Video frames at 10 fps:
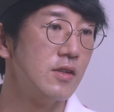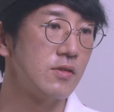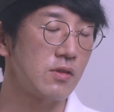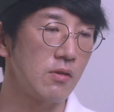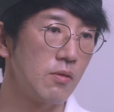
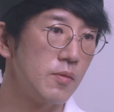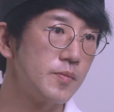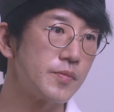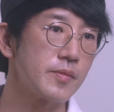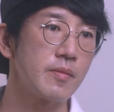So
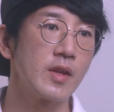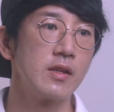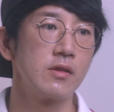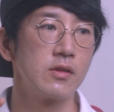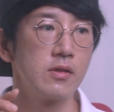
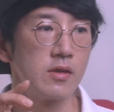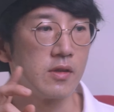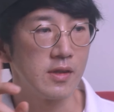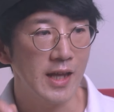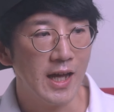
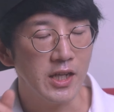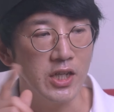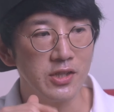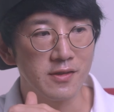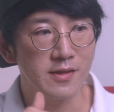that
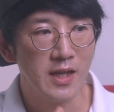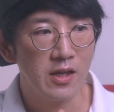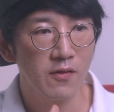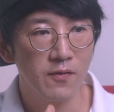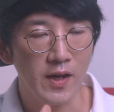is the
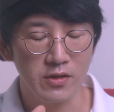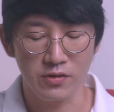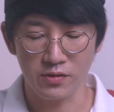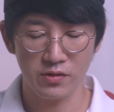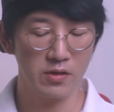second
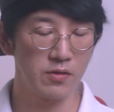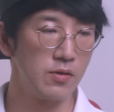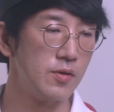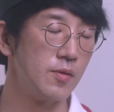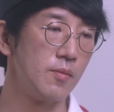factors.
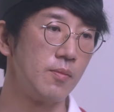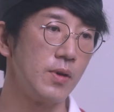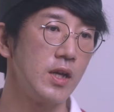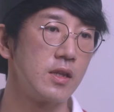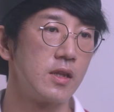
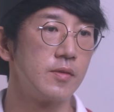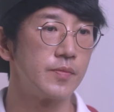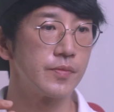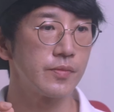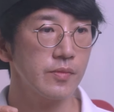But
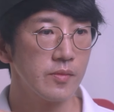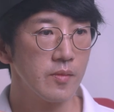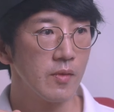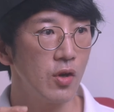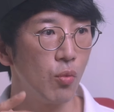
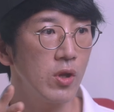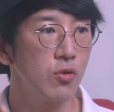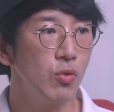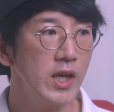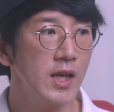
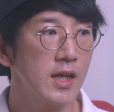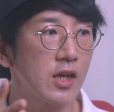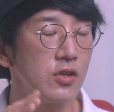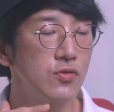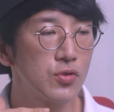what we can
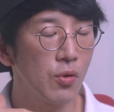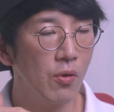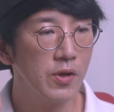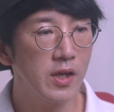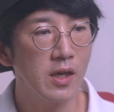
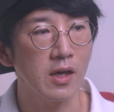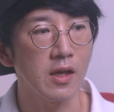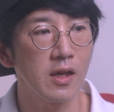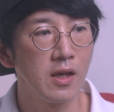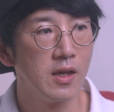control
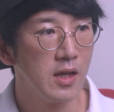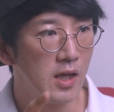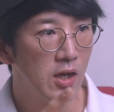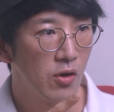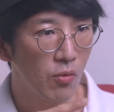here
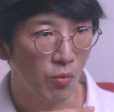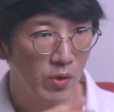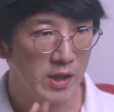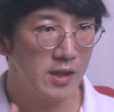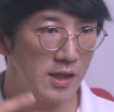
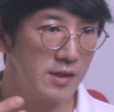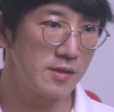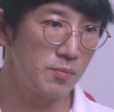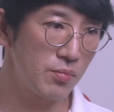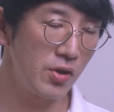with
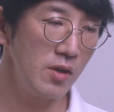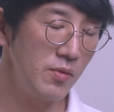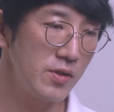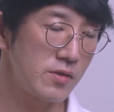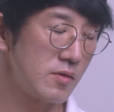these
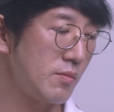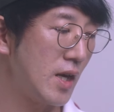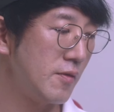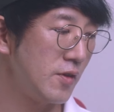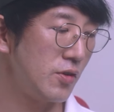previous
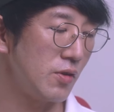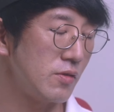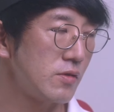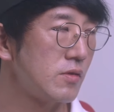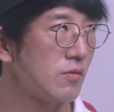my
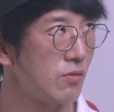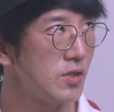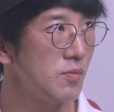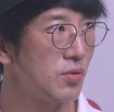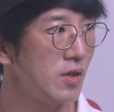videos,
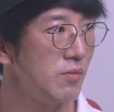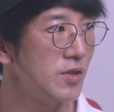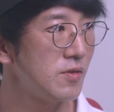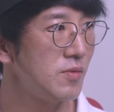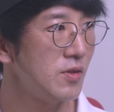was it
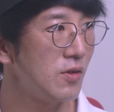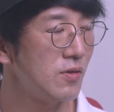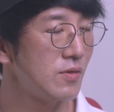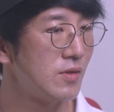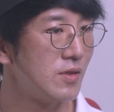previous
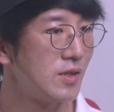videos?